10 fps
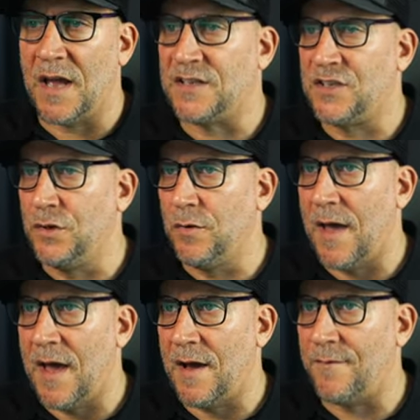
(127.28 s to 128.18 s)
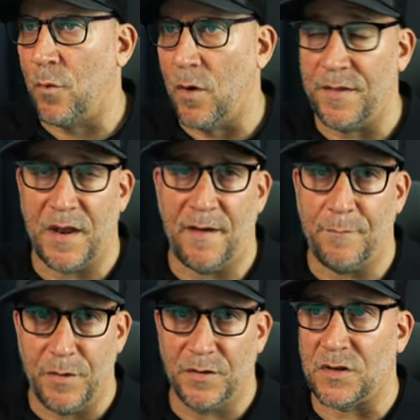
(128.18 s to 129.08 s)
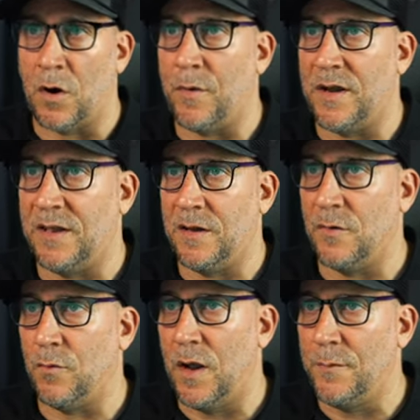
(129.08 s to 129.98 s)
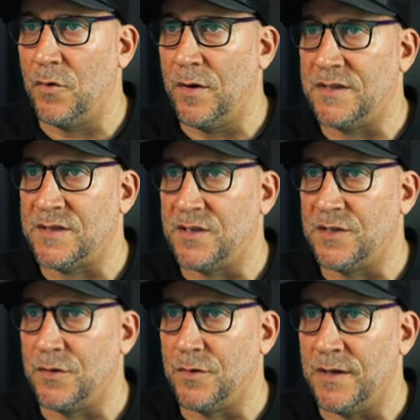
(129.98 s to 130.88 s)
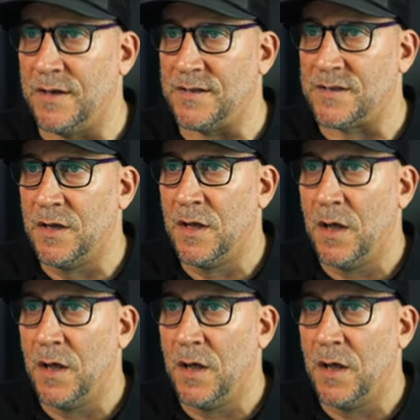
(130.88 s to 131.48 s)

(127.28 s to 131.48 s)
I do have one that I built already here. What I'm going to do is,